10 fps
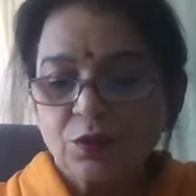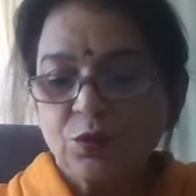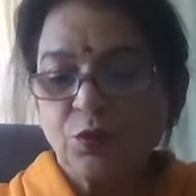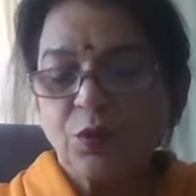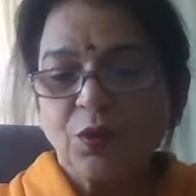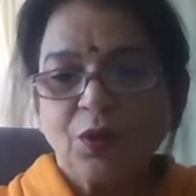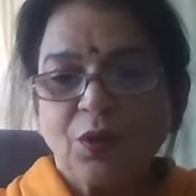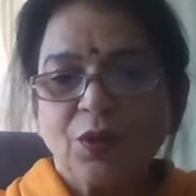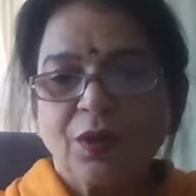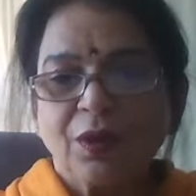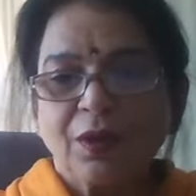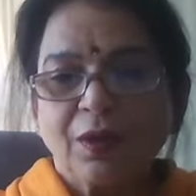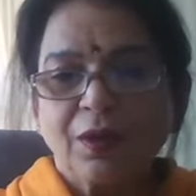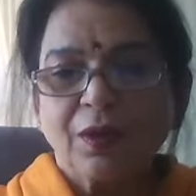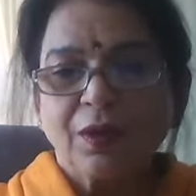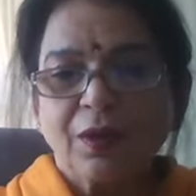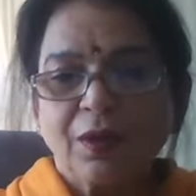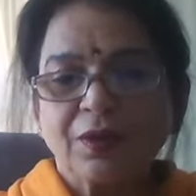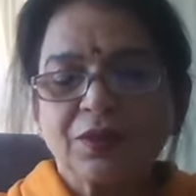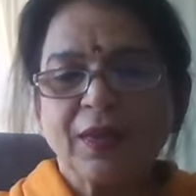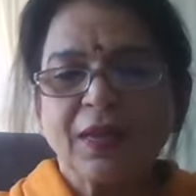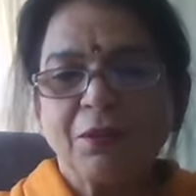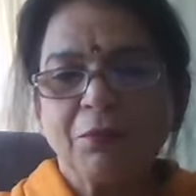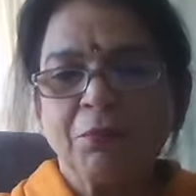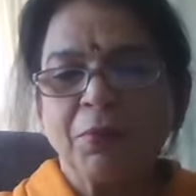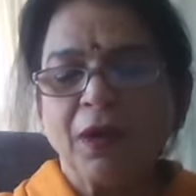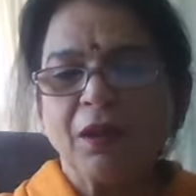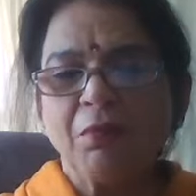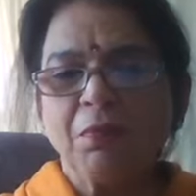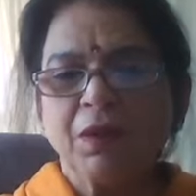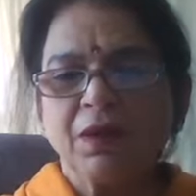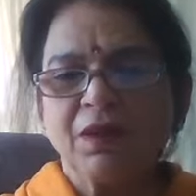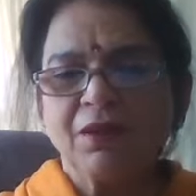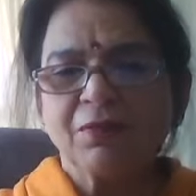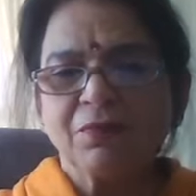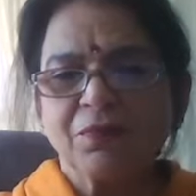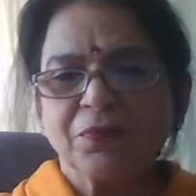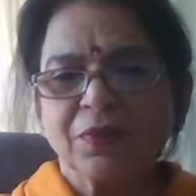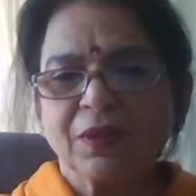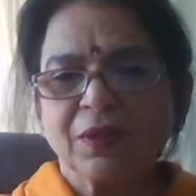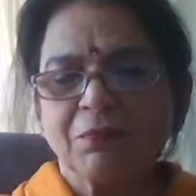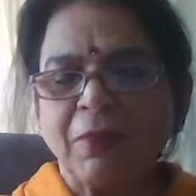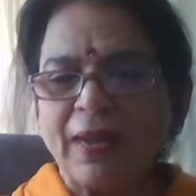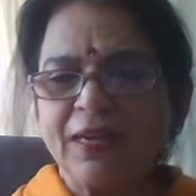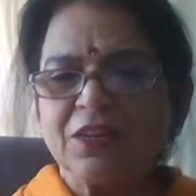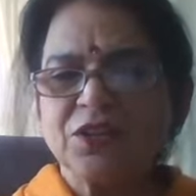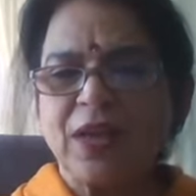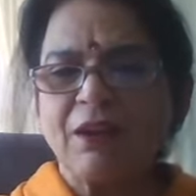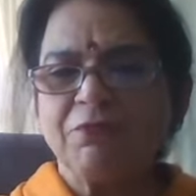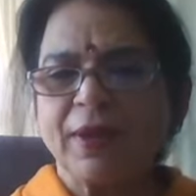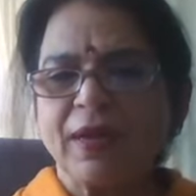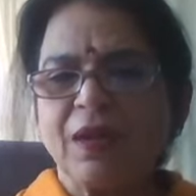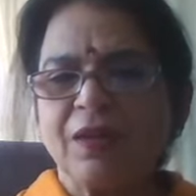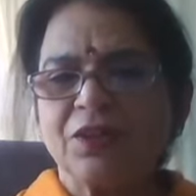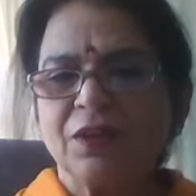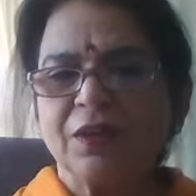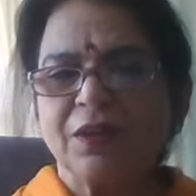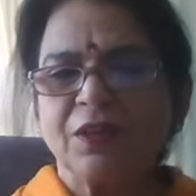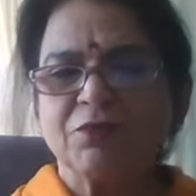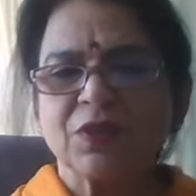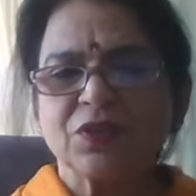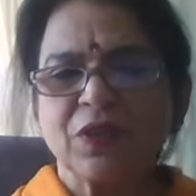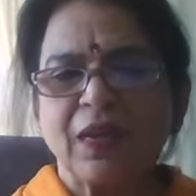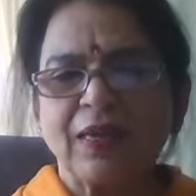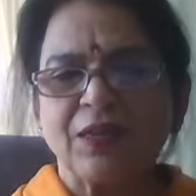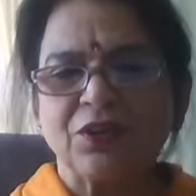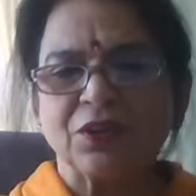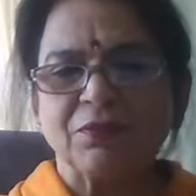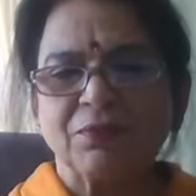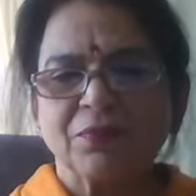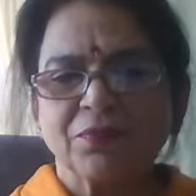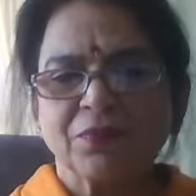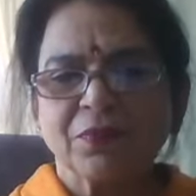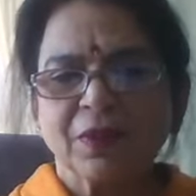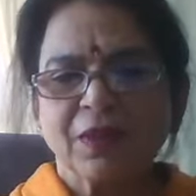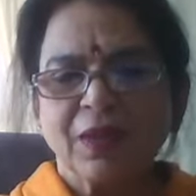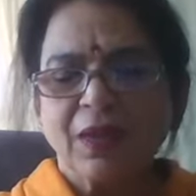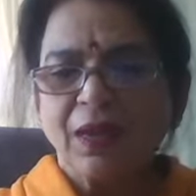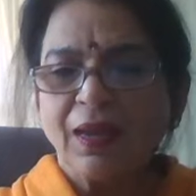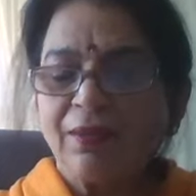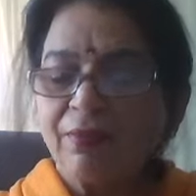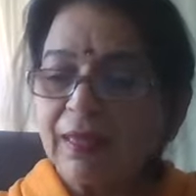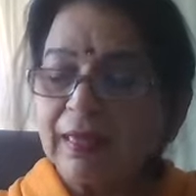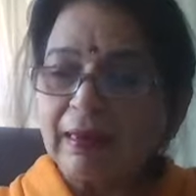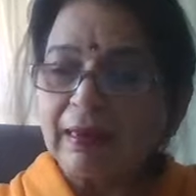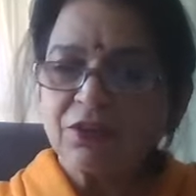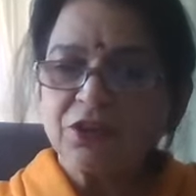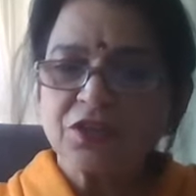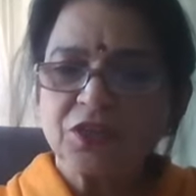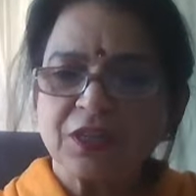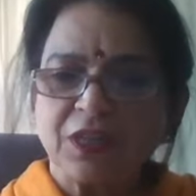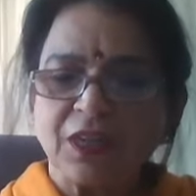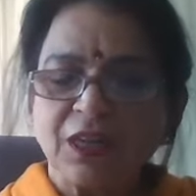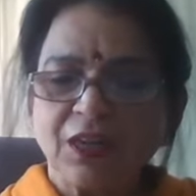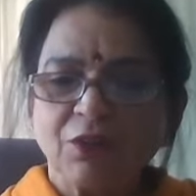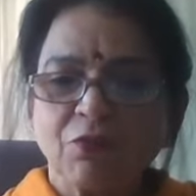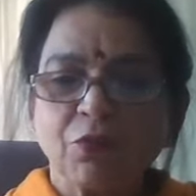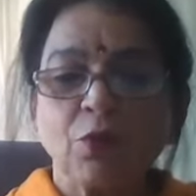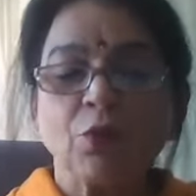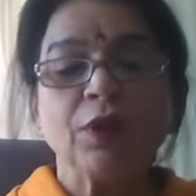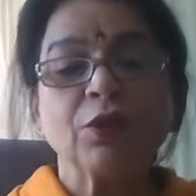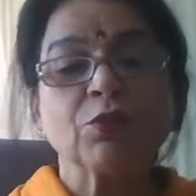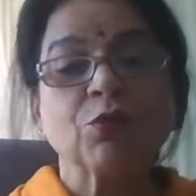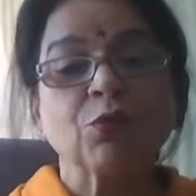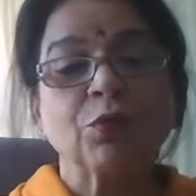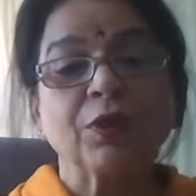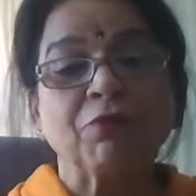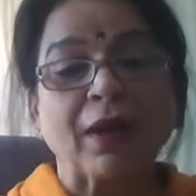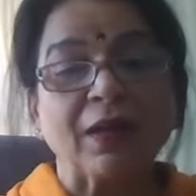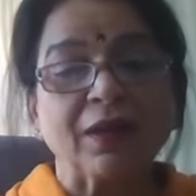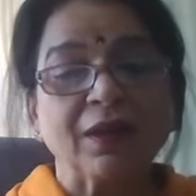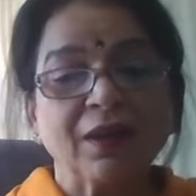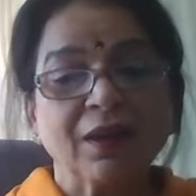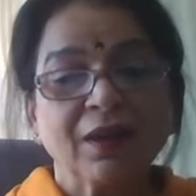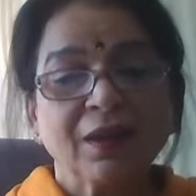So it's like a bulb by itself cannot give us the light. And the electricity flowing through the wire,